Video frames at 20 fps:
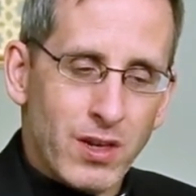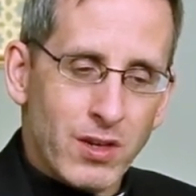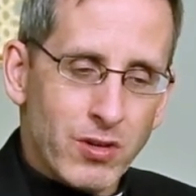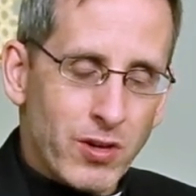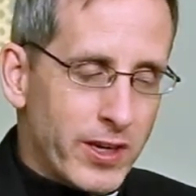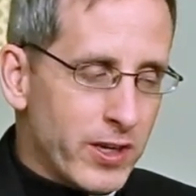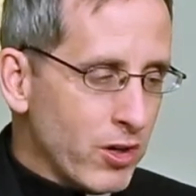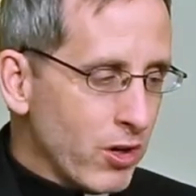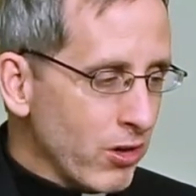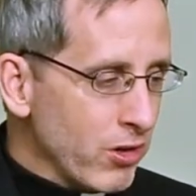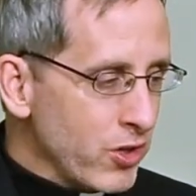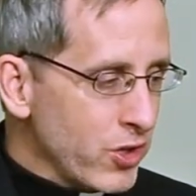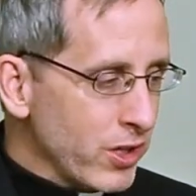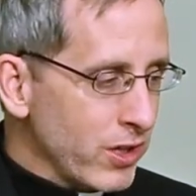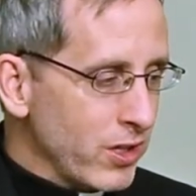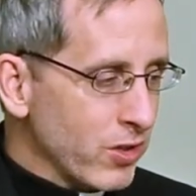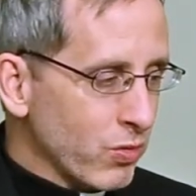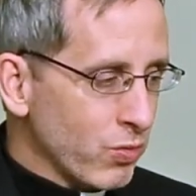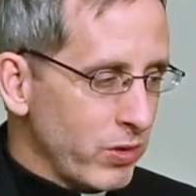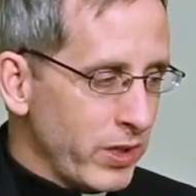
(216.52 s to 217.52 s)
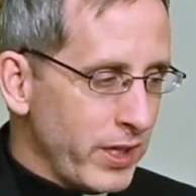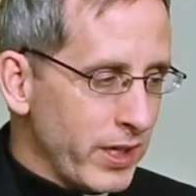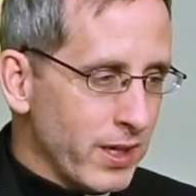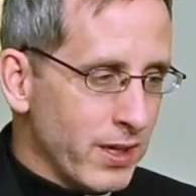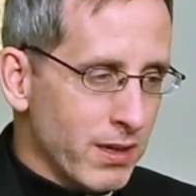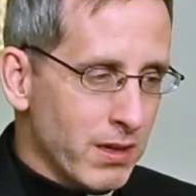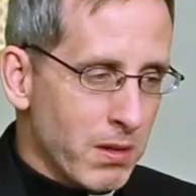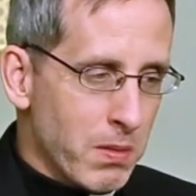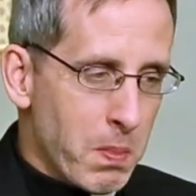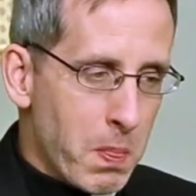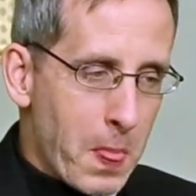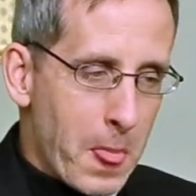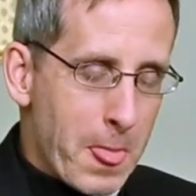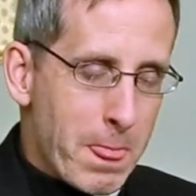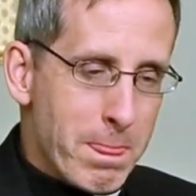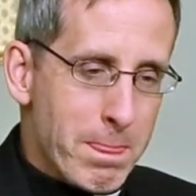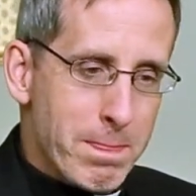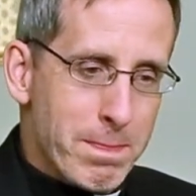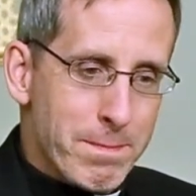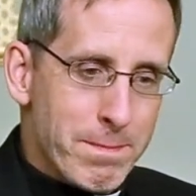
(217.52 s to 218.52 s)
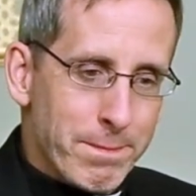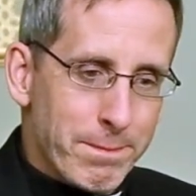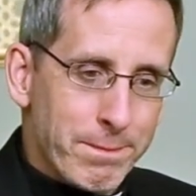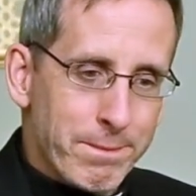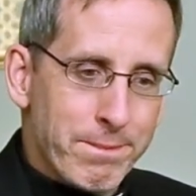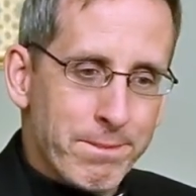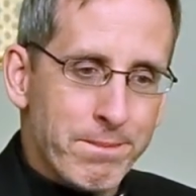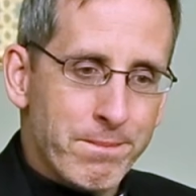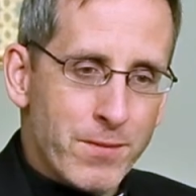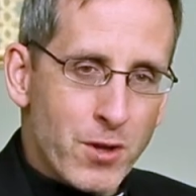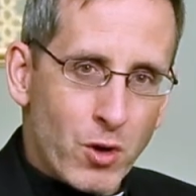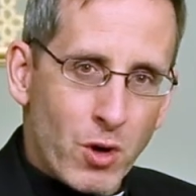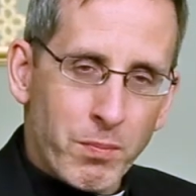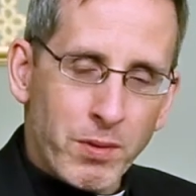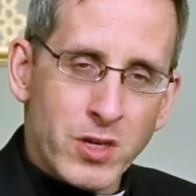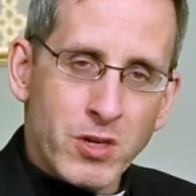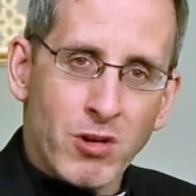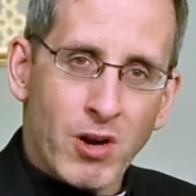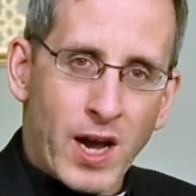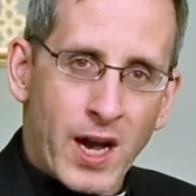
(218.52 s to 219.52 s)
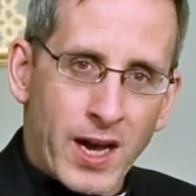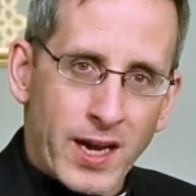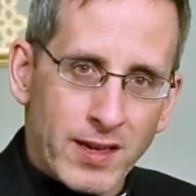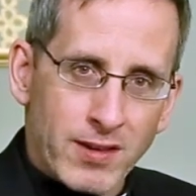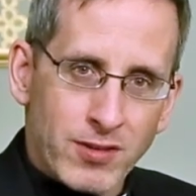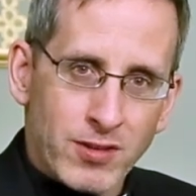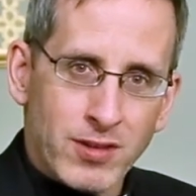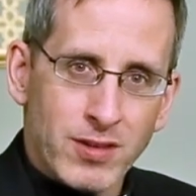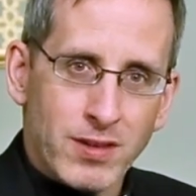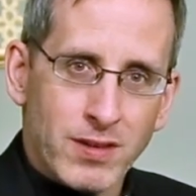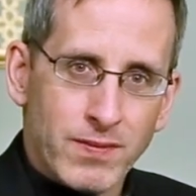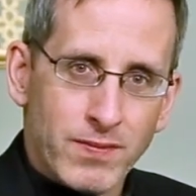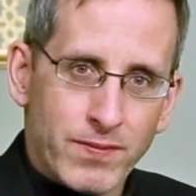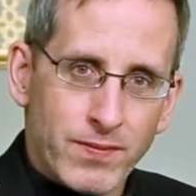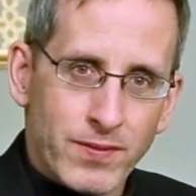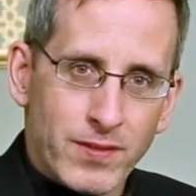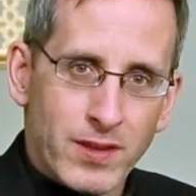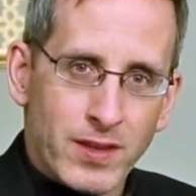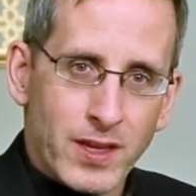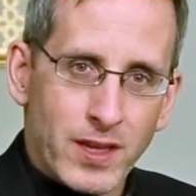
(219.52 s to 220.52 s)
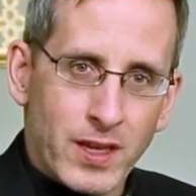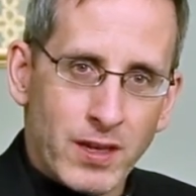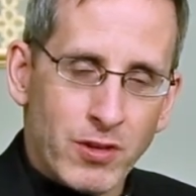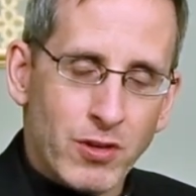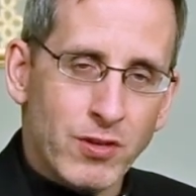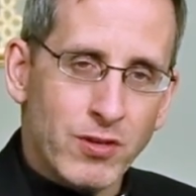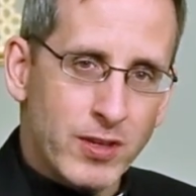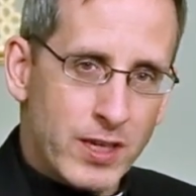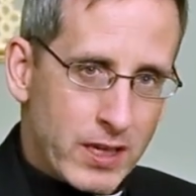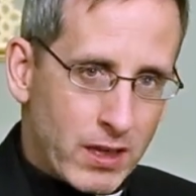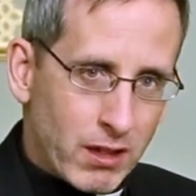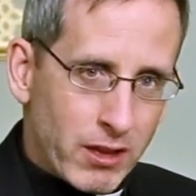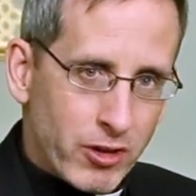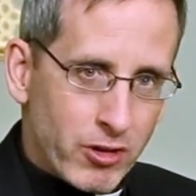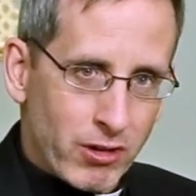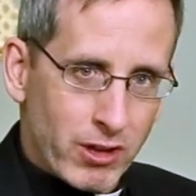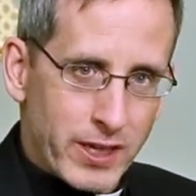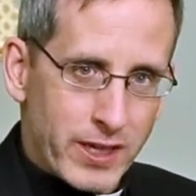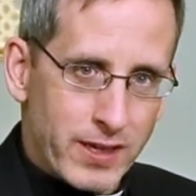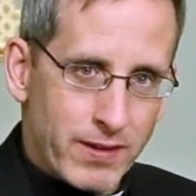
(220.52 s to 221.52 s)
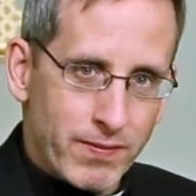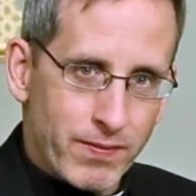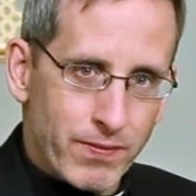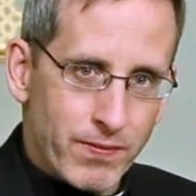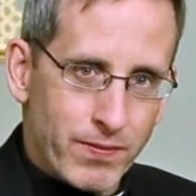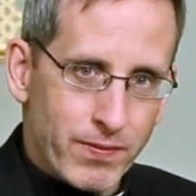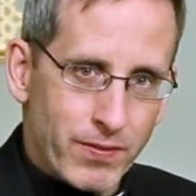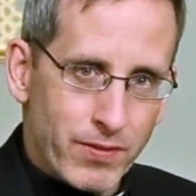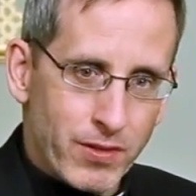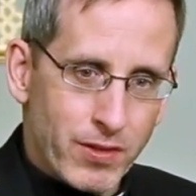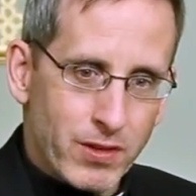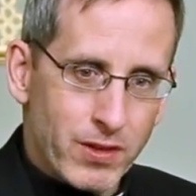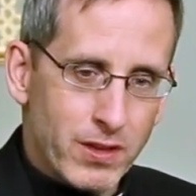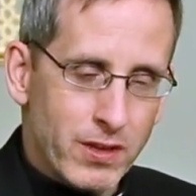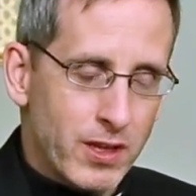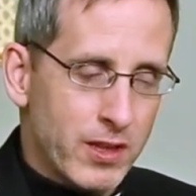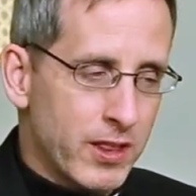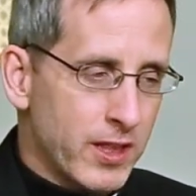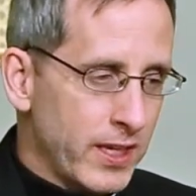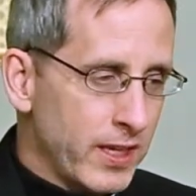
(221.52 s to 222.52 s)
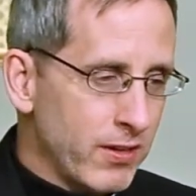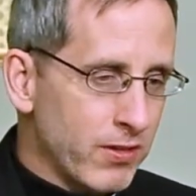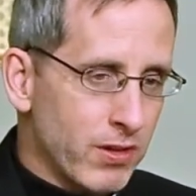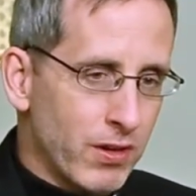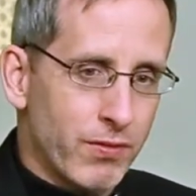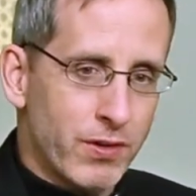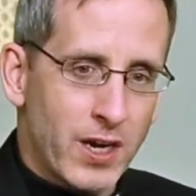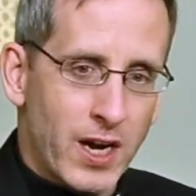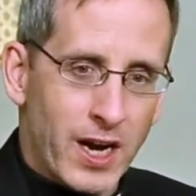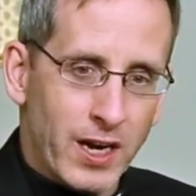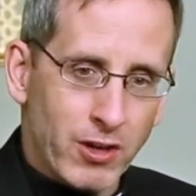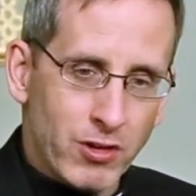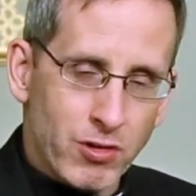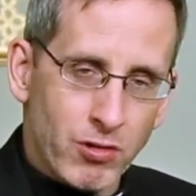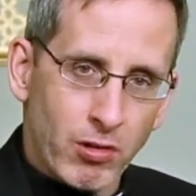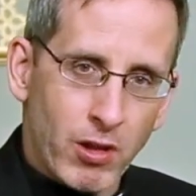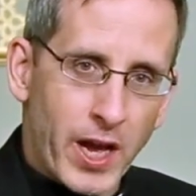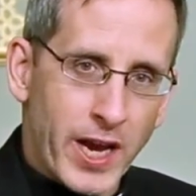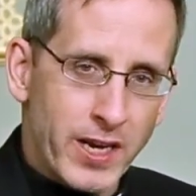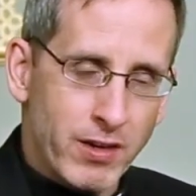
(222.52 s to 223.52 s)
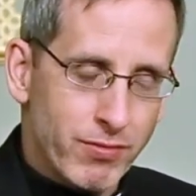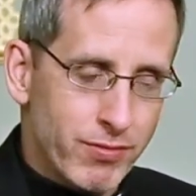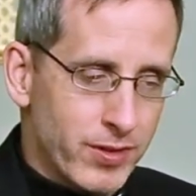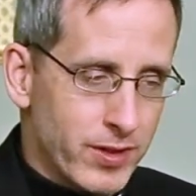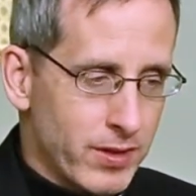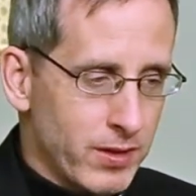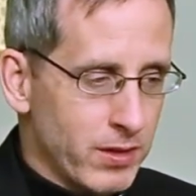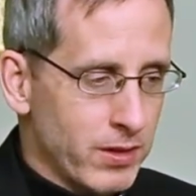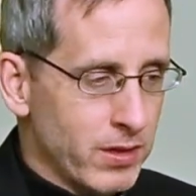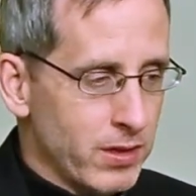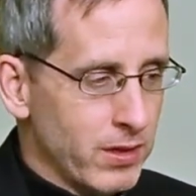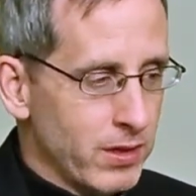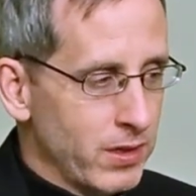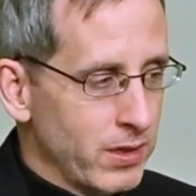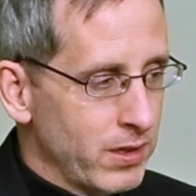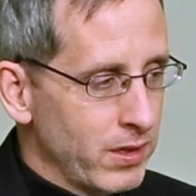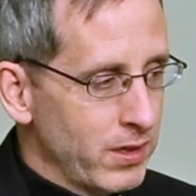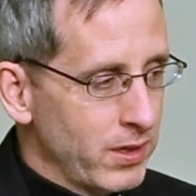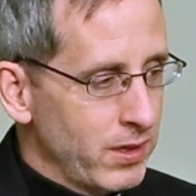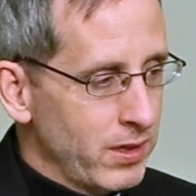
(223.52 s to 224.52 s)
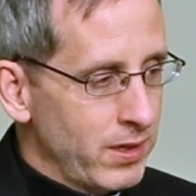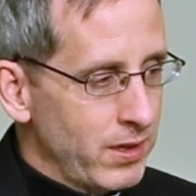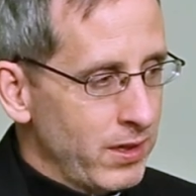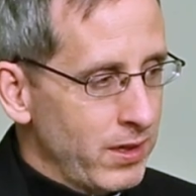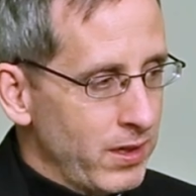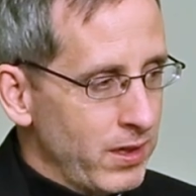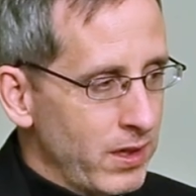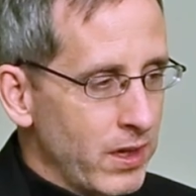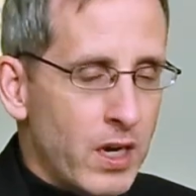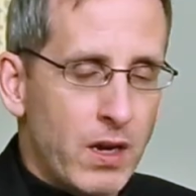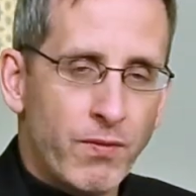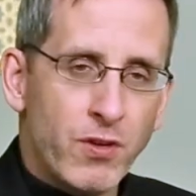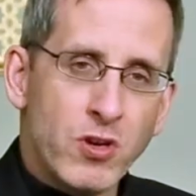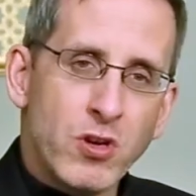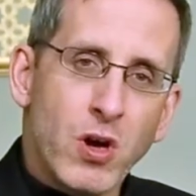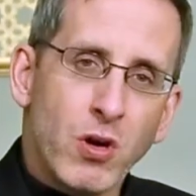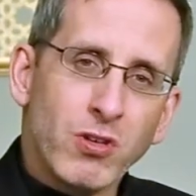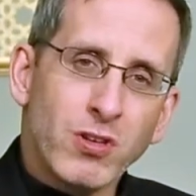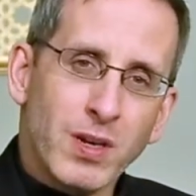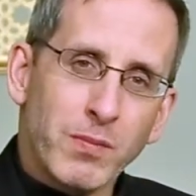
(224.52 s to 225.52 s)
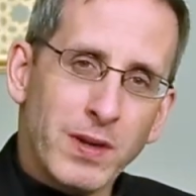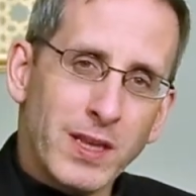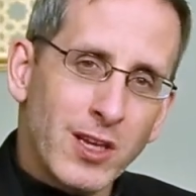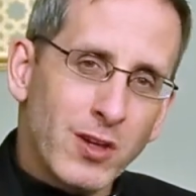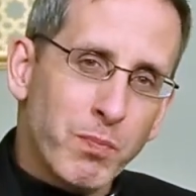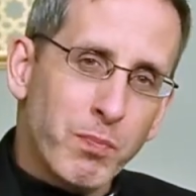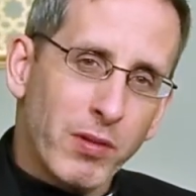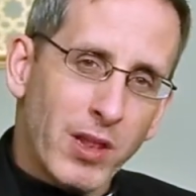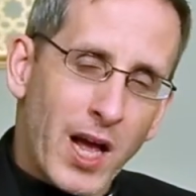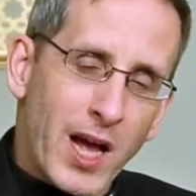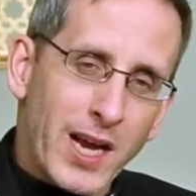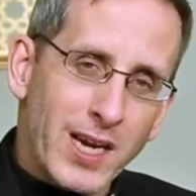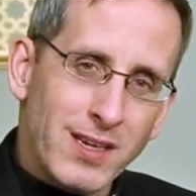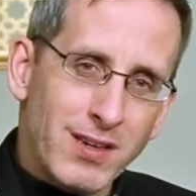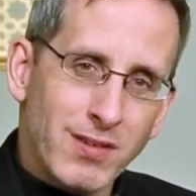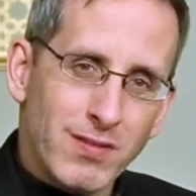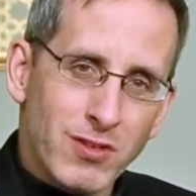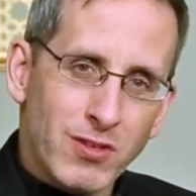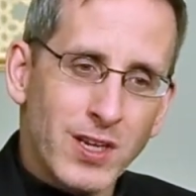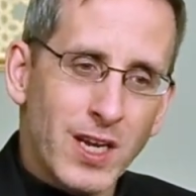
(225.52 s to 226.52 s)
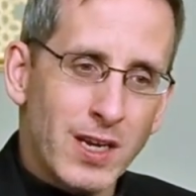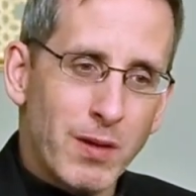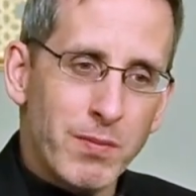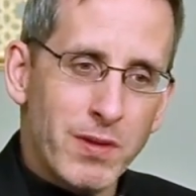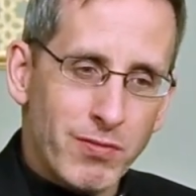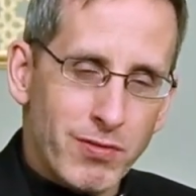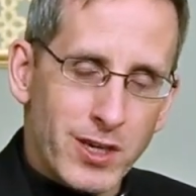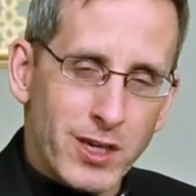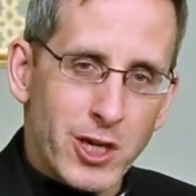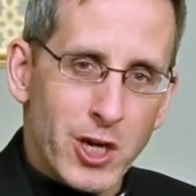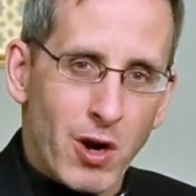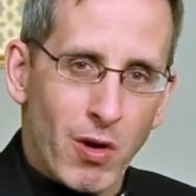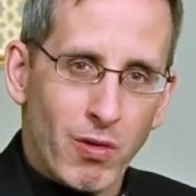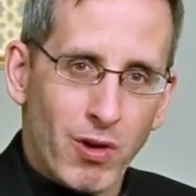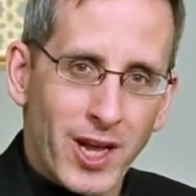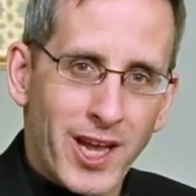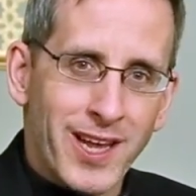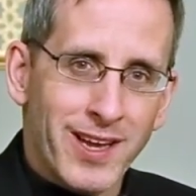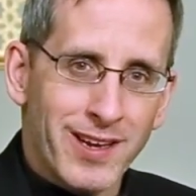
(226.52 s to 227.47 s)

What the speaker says: So I encourage you this week to open your eyes and to see clearly the things of God in your life. And if you know somebody that's blind, send them the video.